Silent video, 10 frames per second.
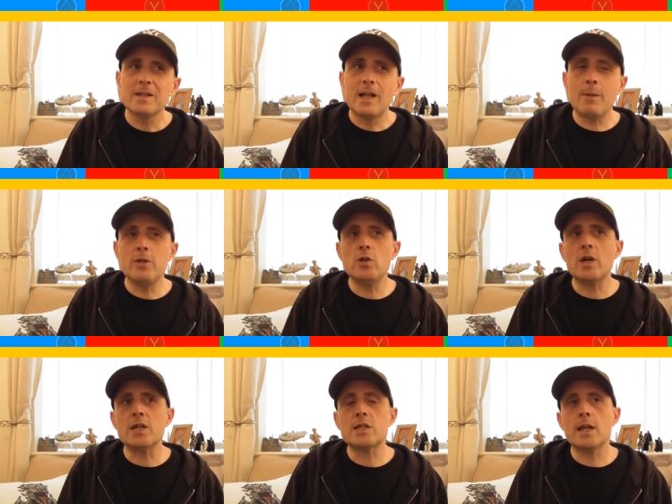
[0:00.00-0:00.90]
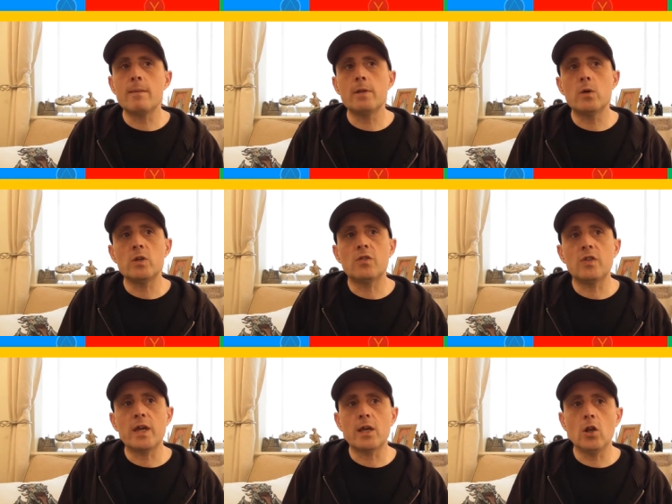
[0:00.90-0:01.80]
I mean, you guys can let me know what you
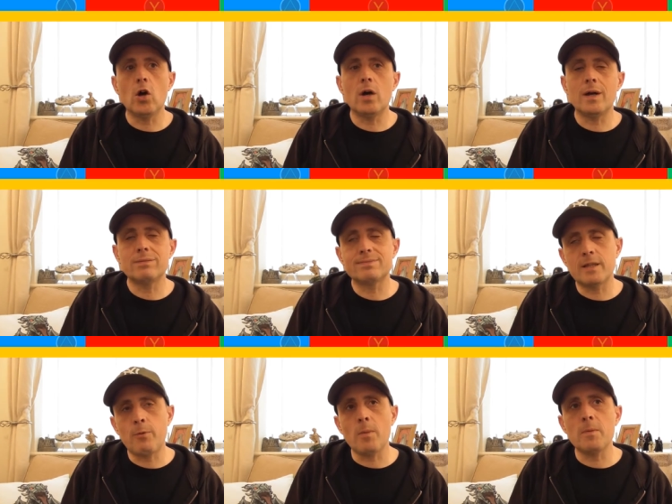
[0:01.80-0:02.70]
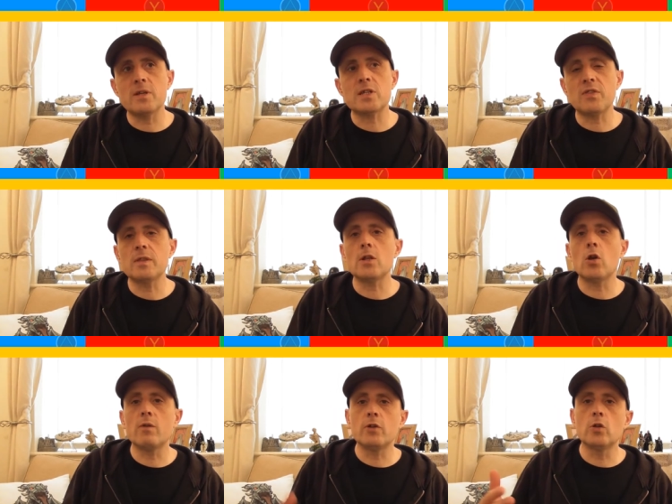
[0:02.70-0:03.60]
think. A lot. The problem is, I think a
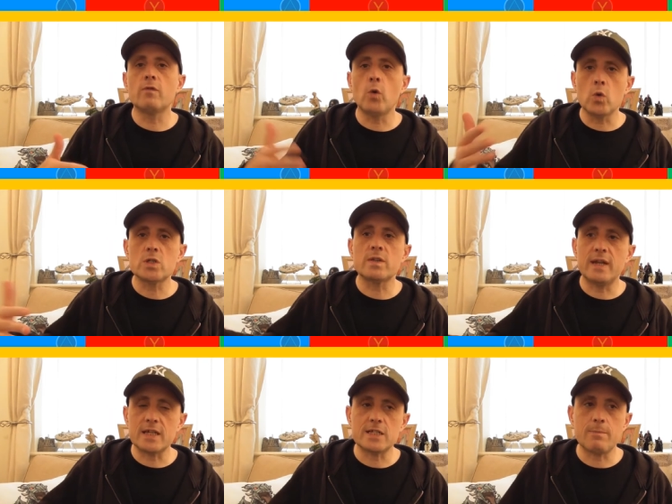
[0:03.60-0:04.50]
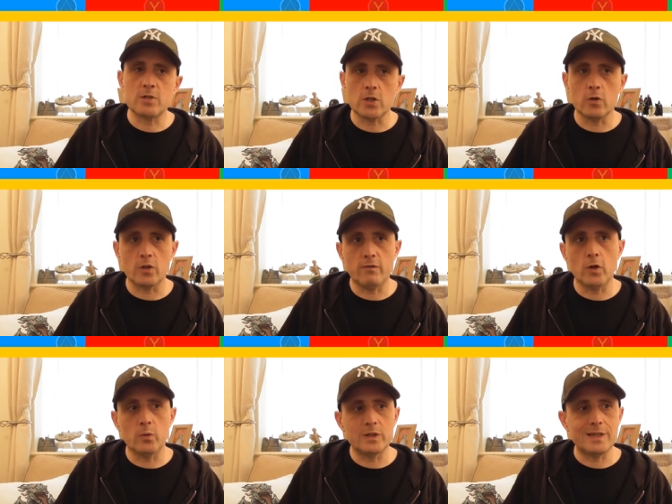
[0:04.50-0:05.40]
lot of you look forward to the next episode on the
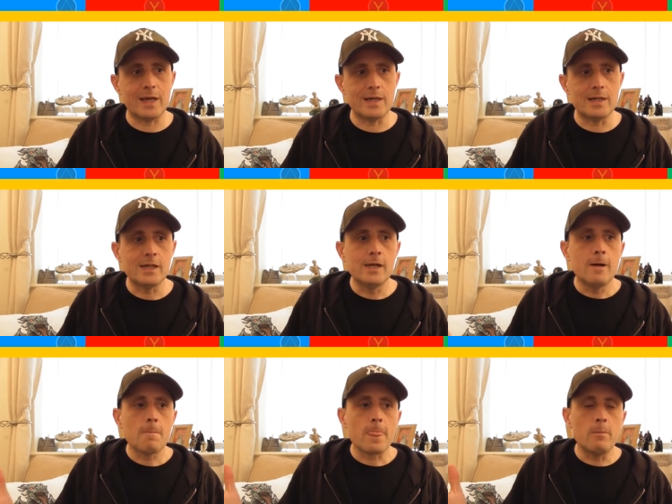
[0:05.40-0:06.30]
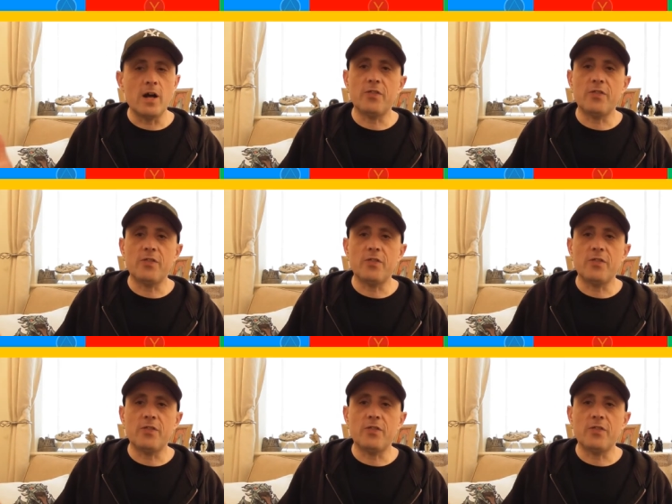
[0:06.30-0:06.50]
following day, but I